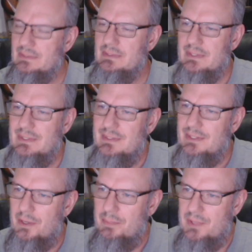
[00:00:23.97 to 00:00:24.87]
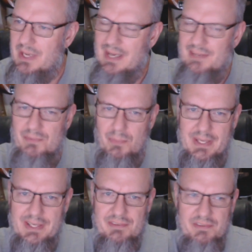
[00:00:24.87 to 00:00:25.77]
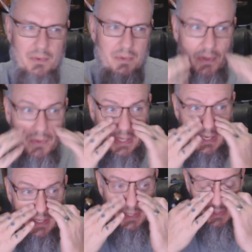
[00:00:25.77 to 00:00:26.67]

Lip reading: Evening, folks. Hope you guys' week is going okay.